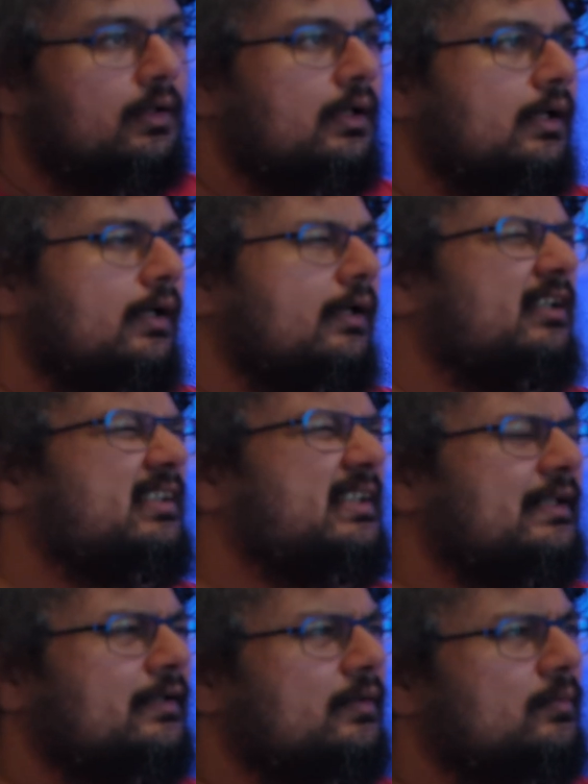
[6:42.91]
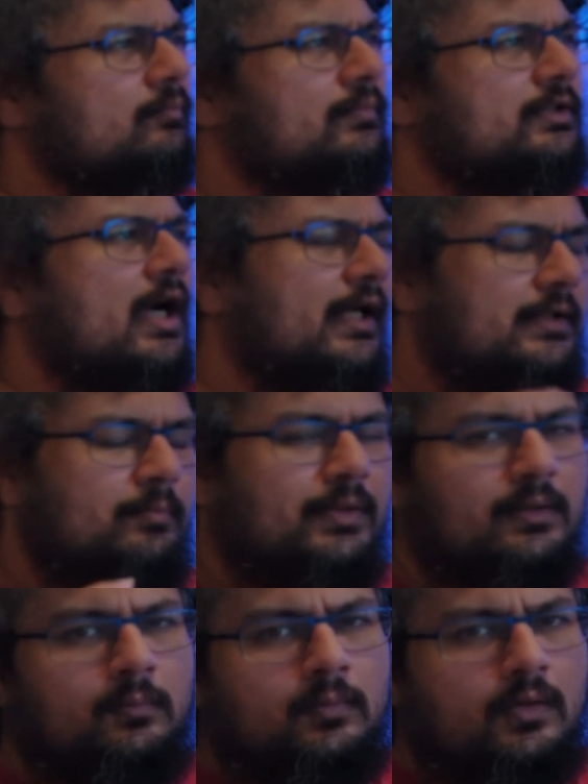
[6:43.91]
A uh, little tiny bit
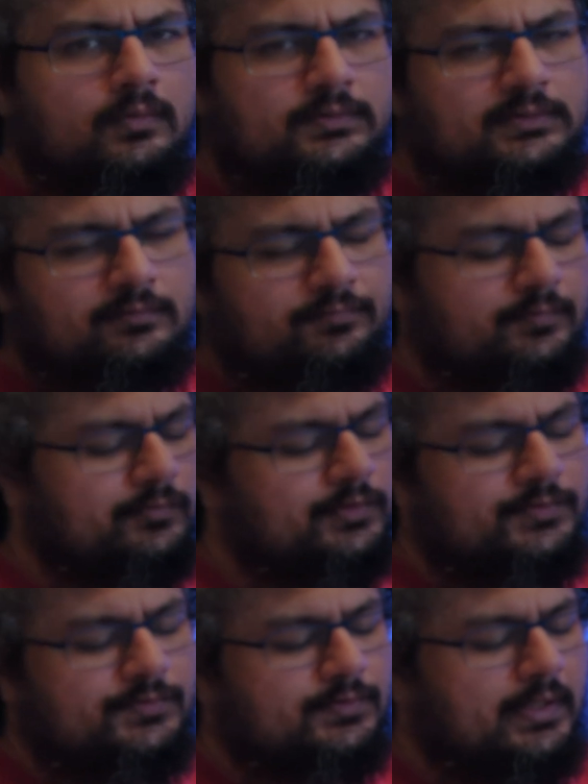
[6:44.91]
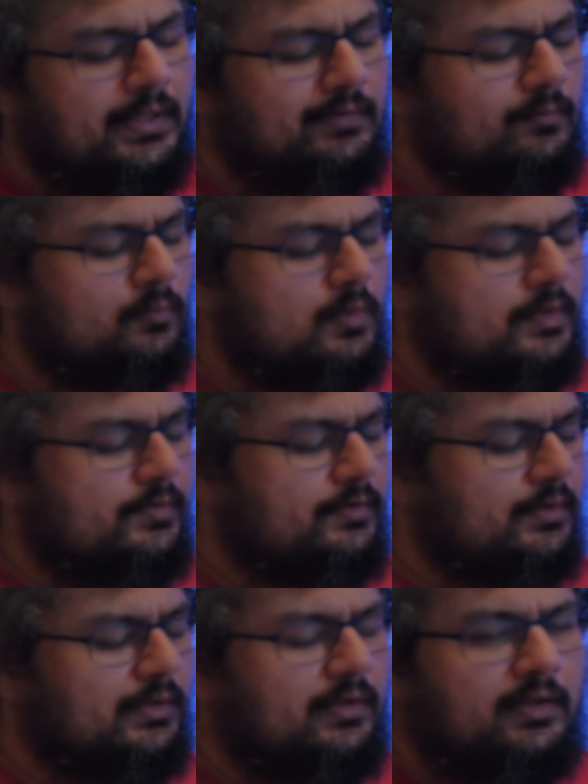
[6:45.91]
of woke stuff, you could say. One of
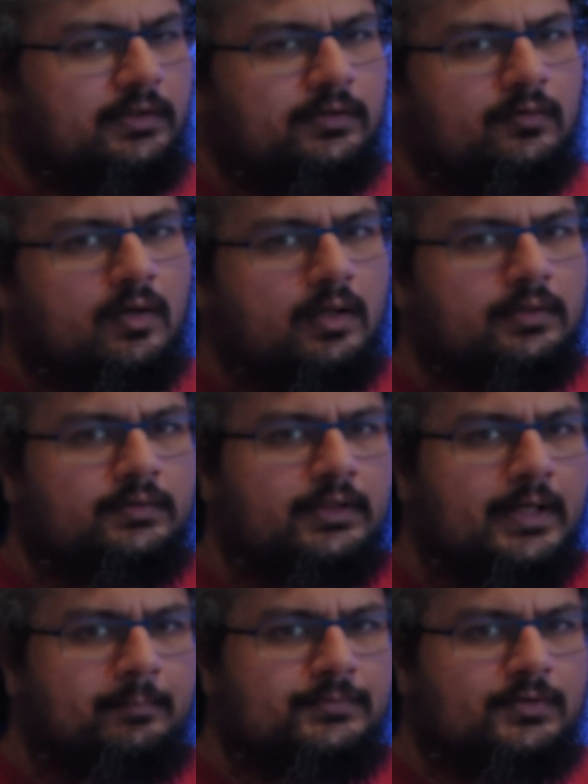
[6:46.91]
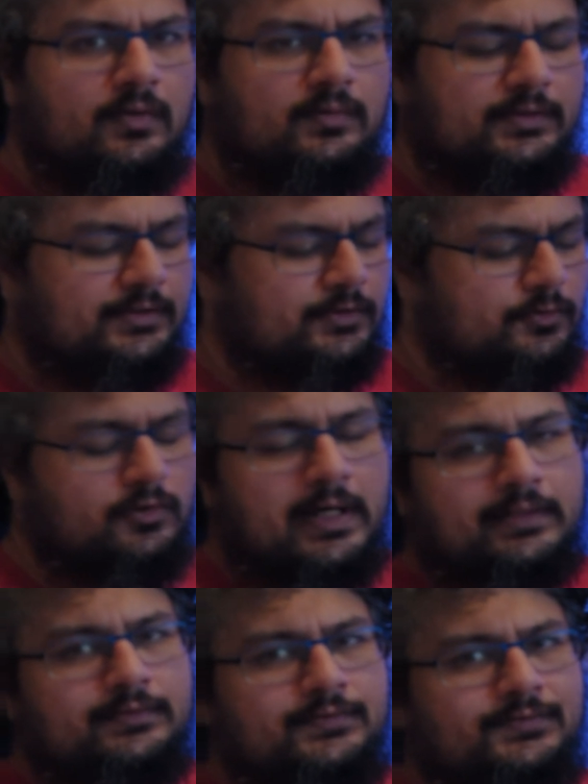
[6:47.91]
the earlier on in the episode, there's a
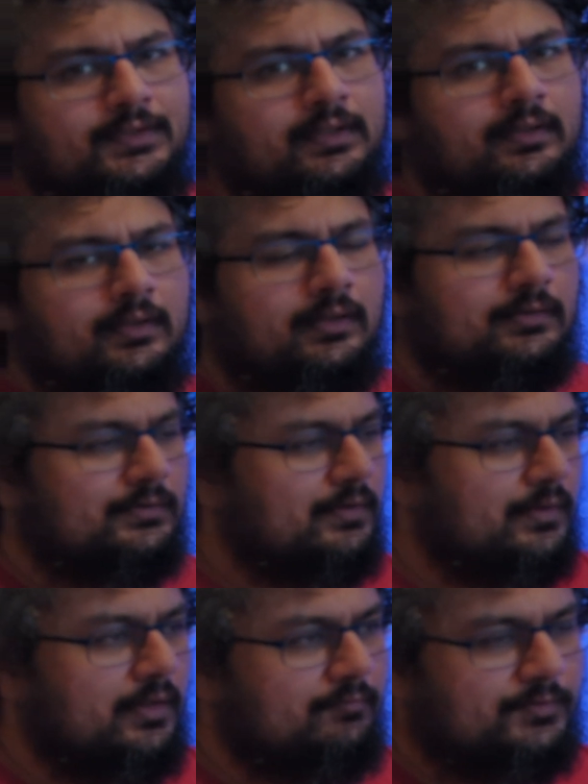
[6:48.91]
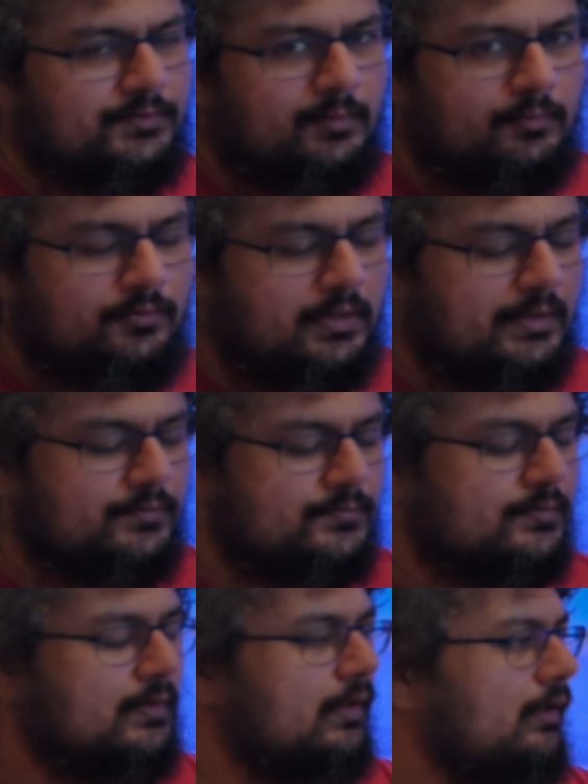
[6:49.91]
trans singer. It's kind of obvious they were trans.